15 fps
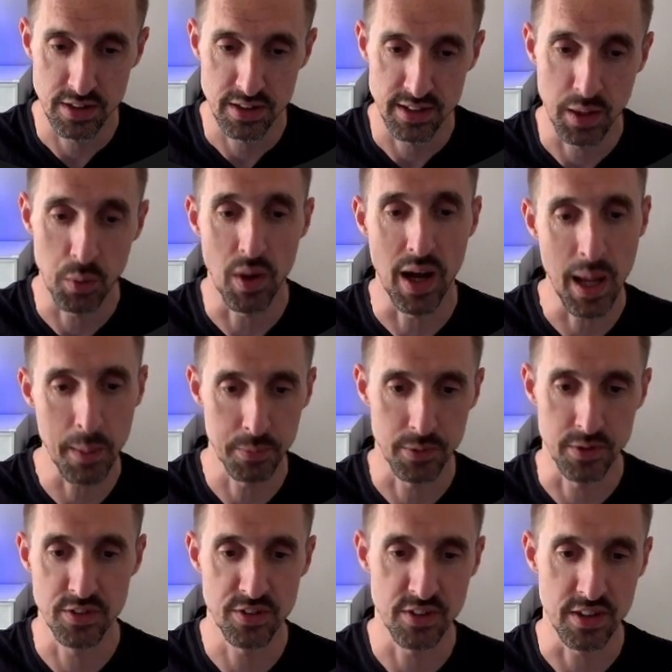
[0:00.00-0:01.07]
Now what
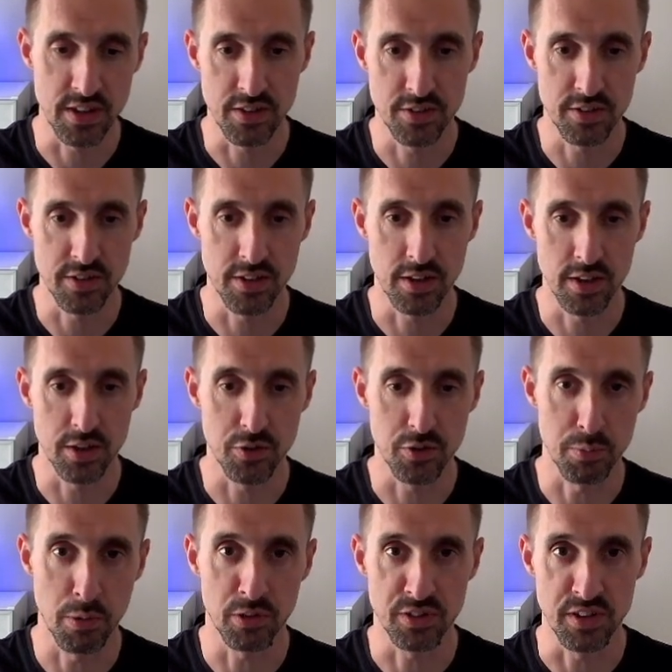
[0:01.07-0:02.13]
happens is the user
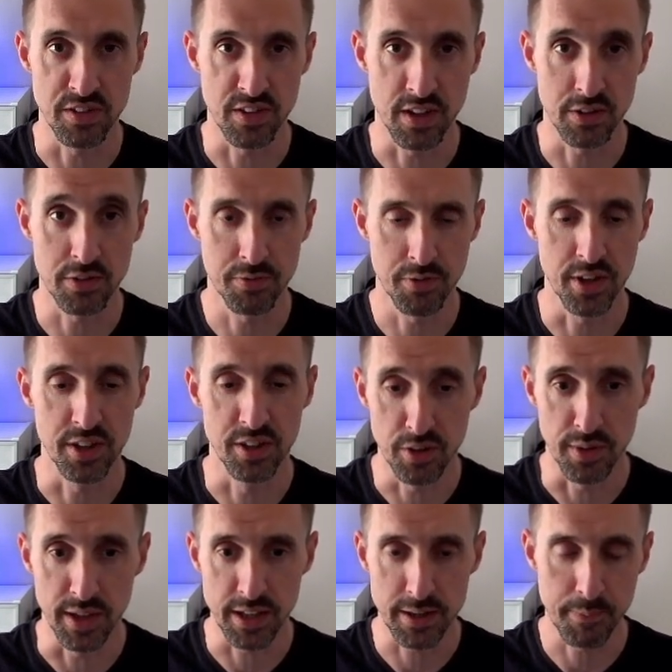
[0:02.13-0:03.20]
proxy says, fine, do
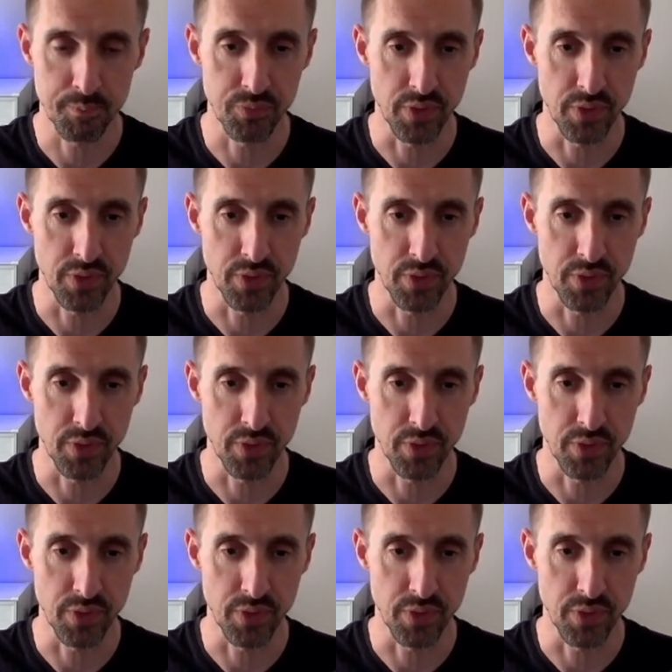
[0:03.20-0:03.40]
it,